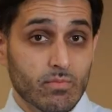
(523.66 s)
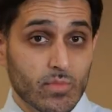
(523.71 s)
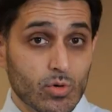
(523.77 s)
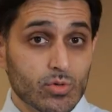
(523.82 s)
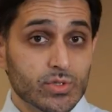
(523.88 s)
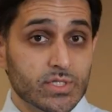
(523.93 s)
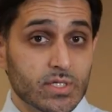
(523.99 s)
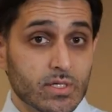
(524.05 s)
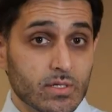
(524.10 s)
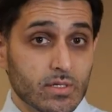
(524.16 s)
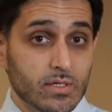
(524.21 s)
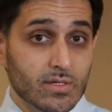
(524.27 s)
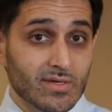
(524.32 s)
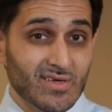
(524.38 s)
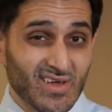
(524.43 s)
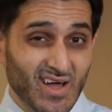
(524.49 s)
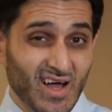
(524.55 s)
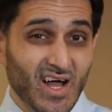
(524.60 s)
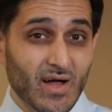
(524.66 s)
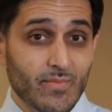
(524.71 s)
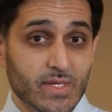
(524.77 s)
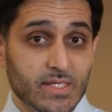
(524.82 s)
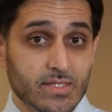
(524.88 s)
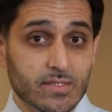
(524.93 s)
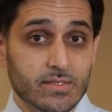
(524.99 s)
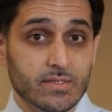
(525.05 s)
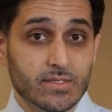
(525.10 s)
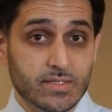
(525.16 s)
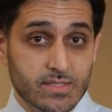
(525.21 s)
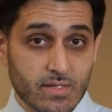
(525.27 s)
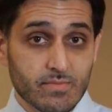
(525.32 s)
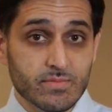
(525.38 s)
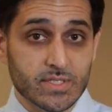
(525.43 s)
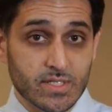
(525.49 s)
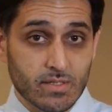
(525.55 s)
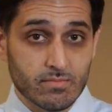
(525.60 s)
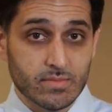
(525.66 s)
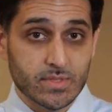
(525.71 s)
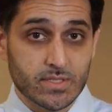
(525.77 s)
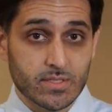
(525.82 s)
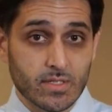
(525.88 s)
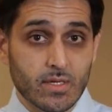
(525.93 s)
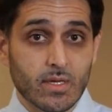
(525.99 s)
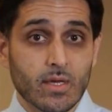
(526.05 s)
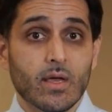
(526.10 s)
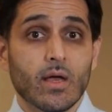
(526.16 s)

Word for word: most common symptoms